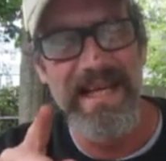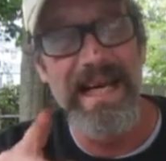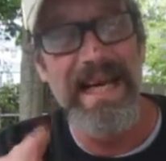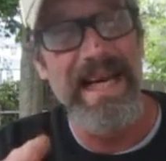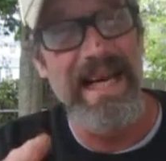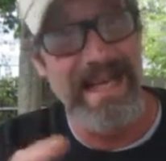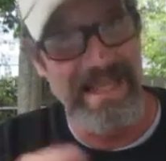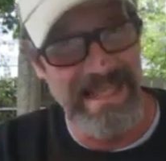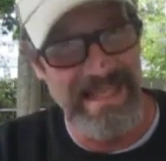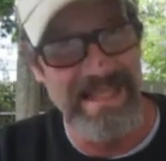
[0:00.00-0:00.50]

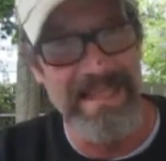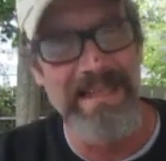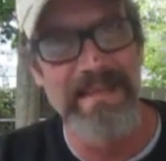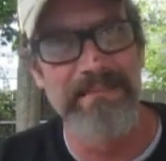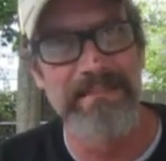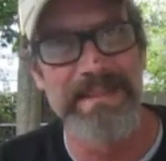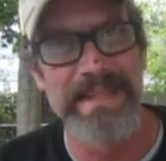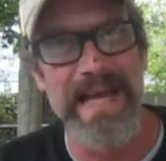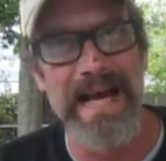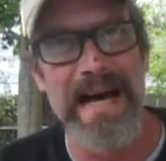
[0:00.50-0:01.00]
it
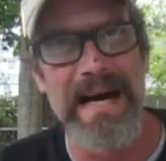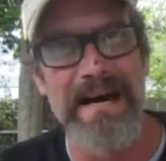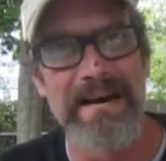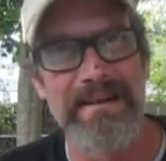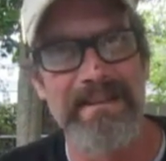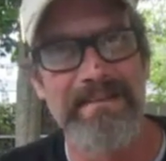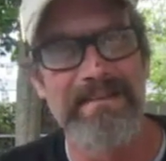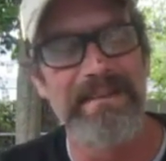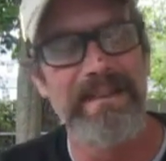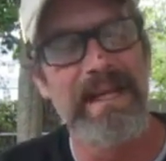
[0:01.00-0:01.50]
comes out.
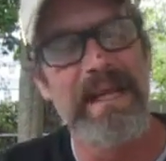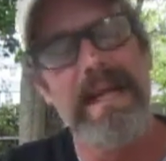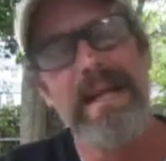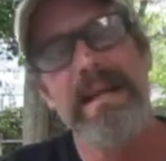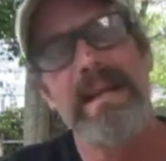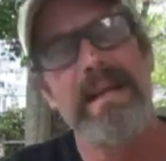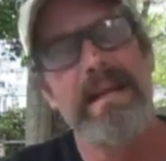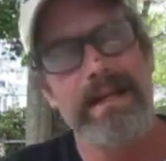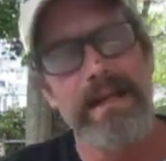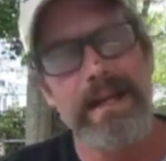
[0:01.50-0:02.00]

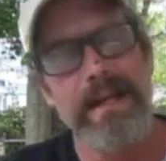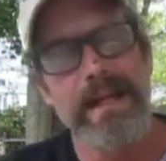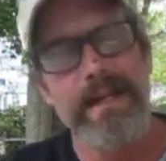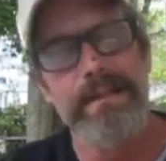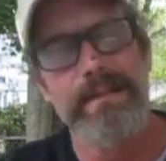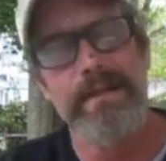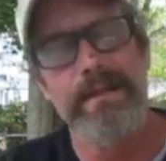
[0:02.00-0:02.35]
And it's